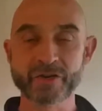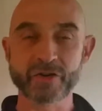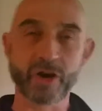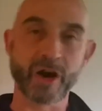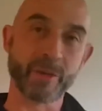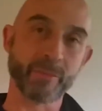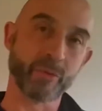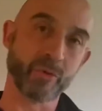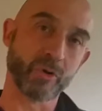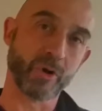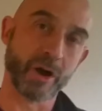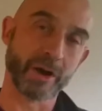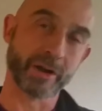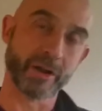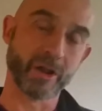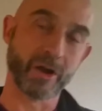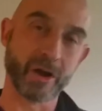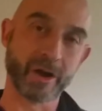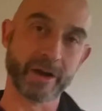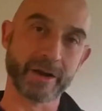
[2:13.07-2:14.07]
shop or
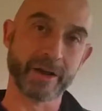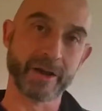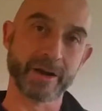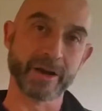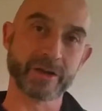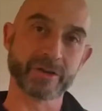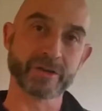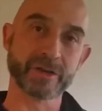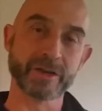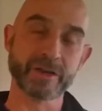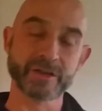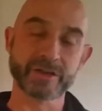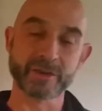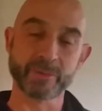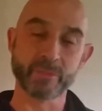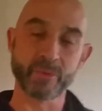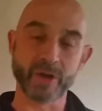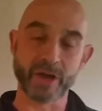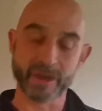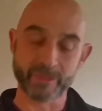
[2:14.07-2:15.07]
online at a ski
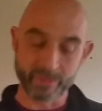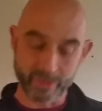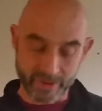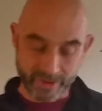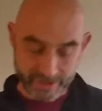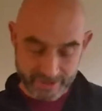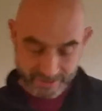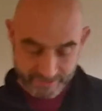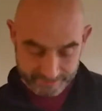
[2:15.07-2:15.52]
supply place.